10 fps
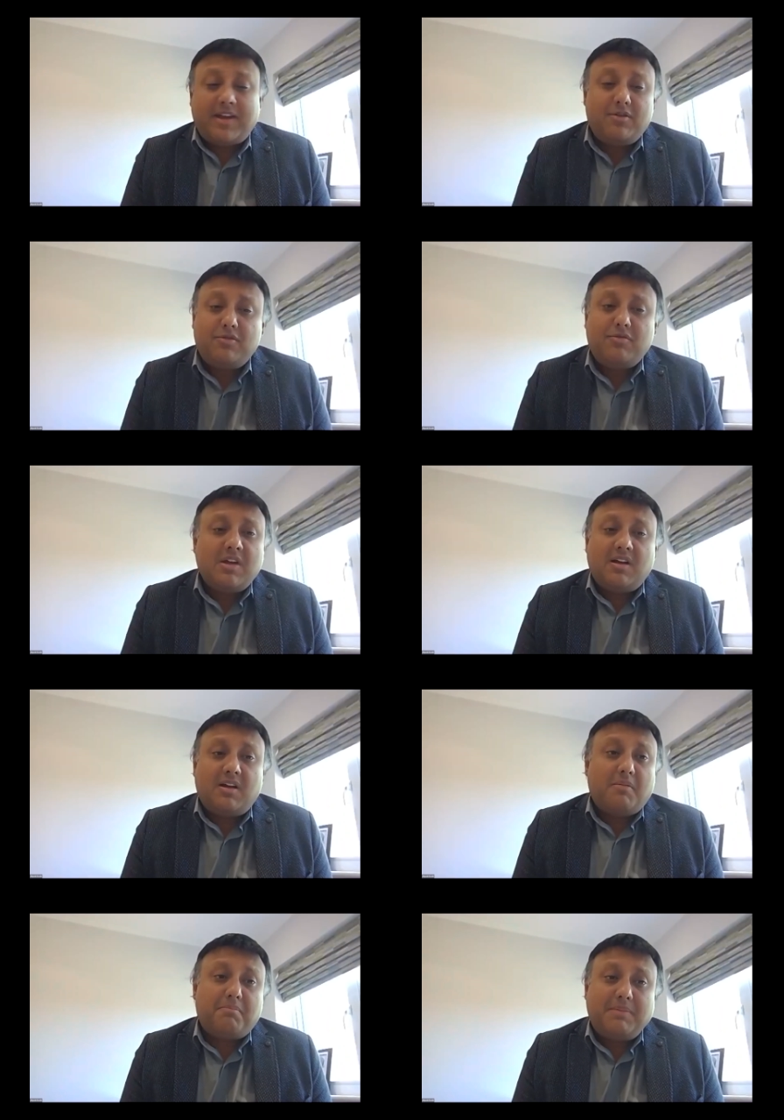do.
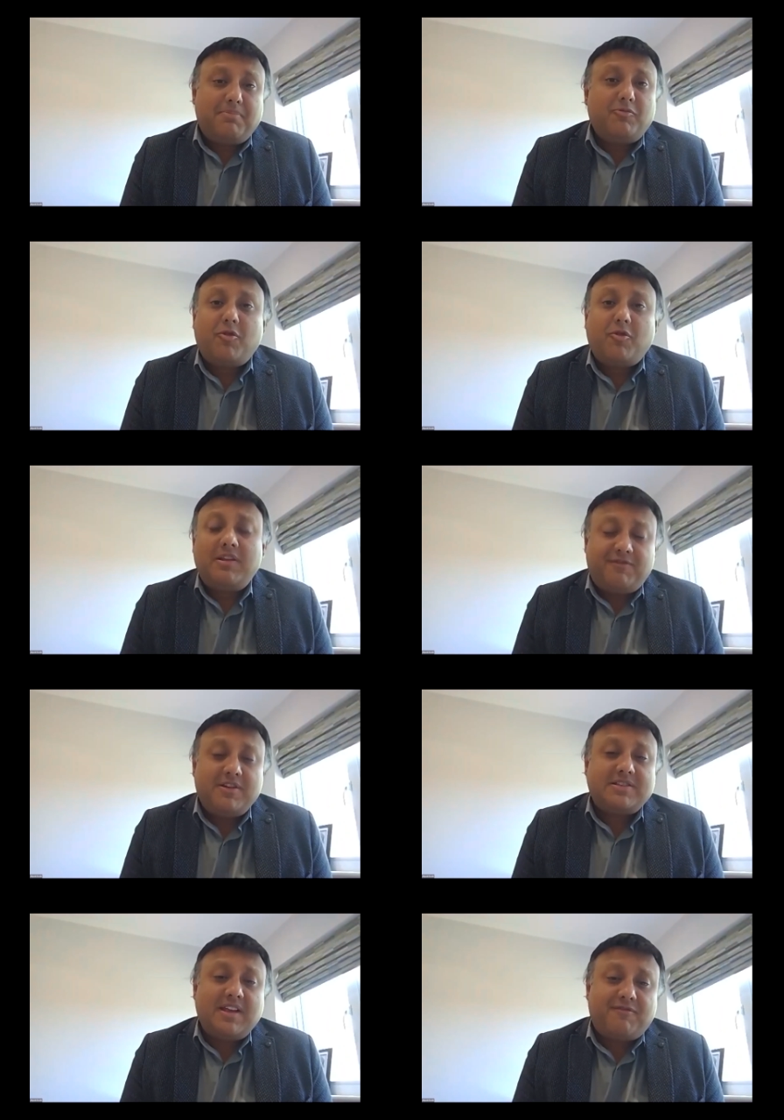People only
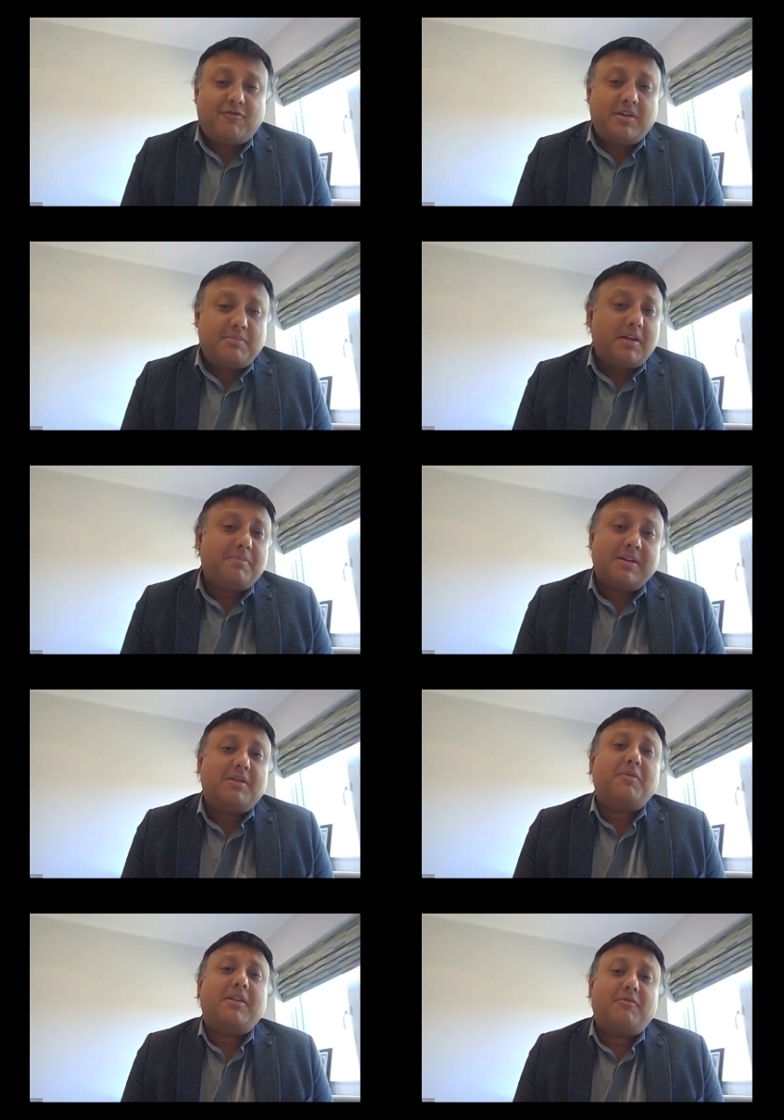freeze day 4, in my
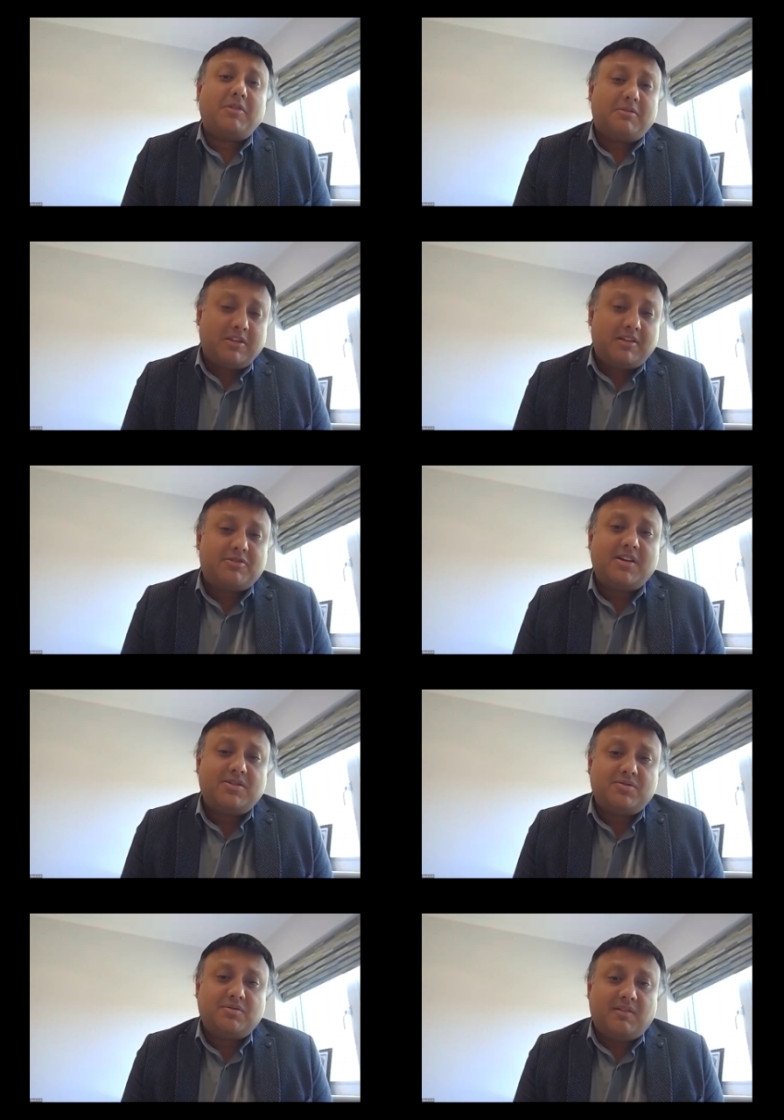opinion, when they're trying
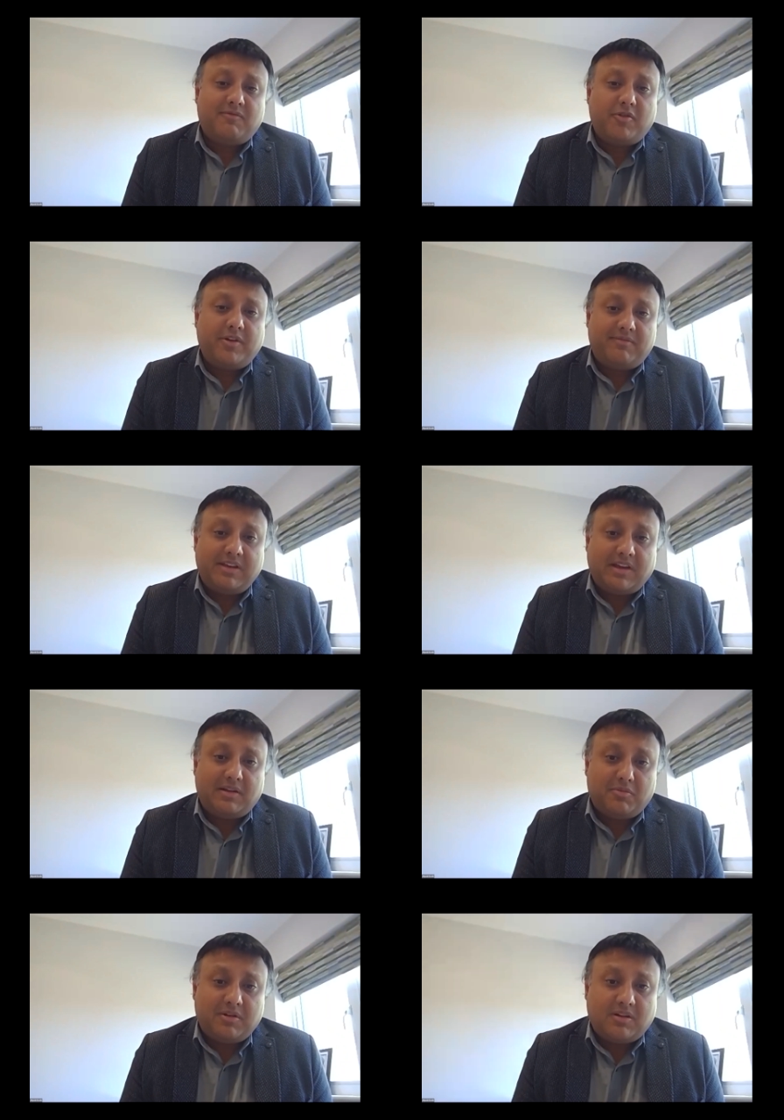to avoid
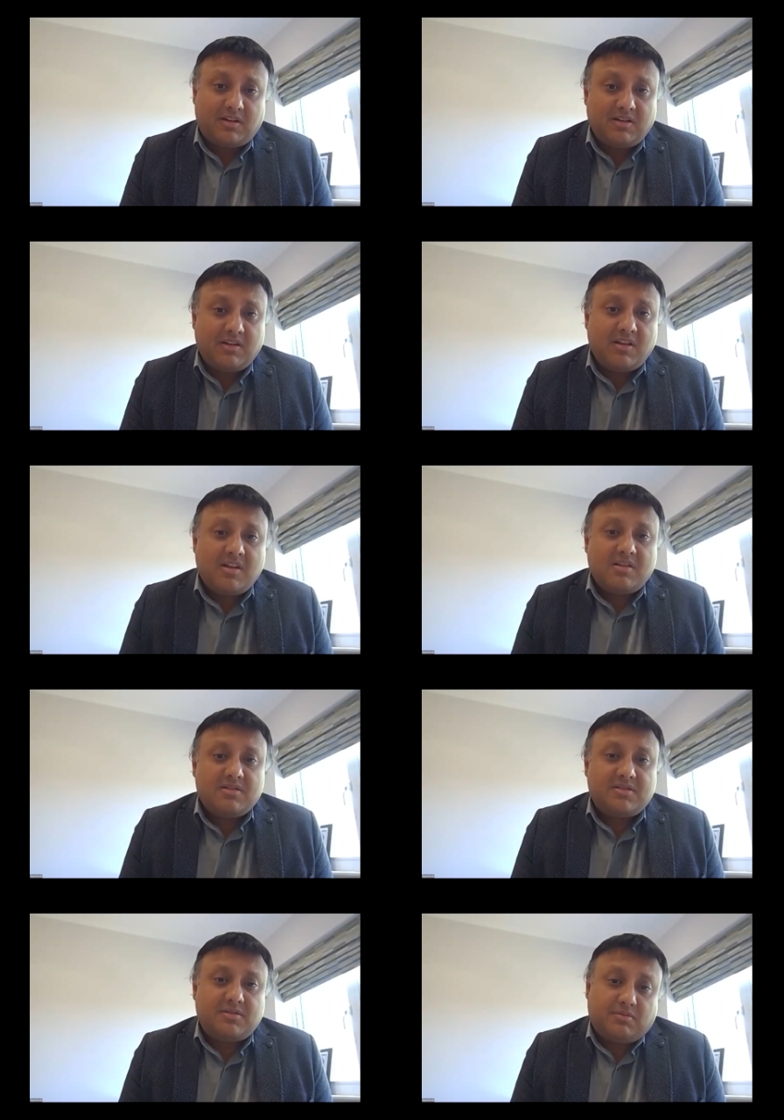weekend work.
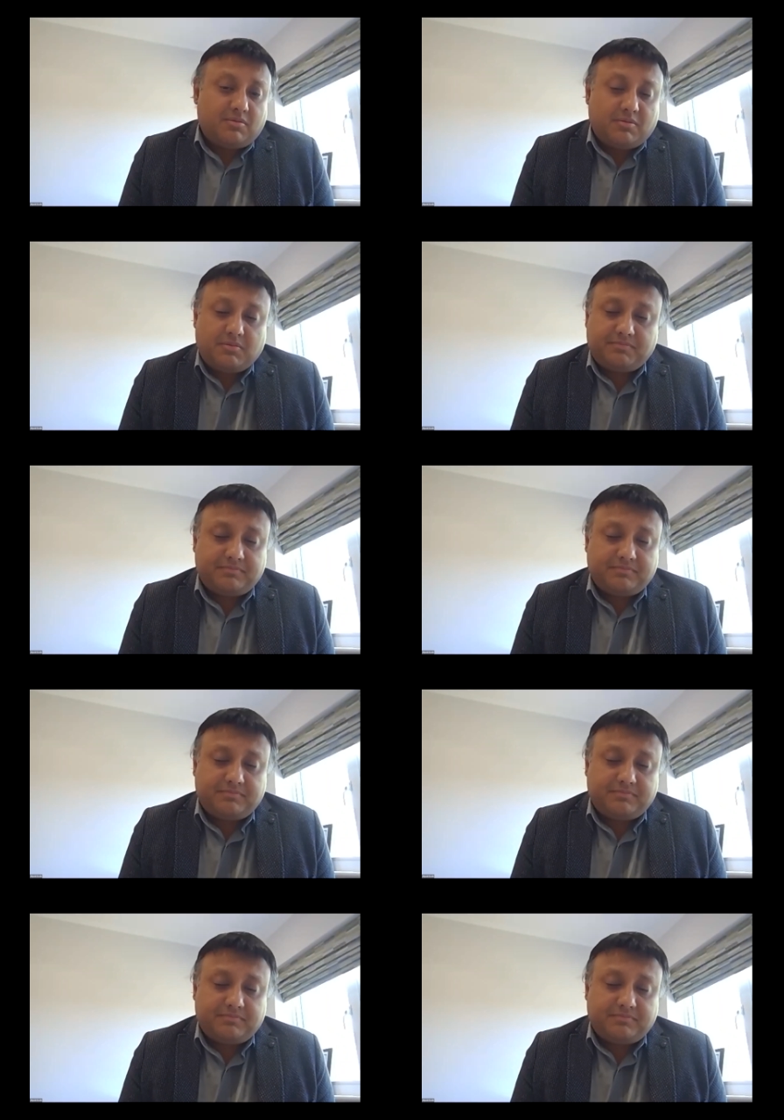So,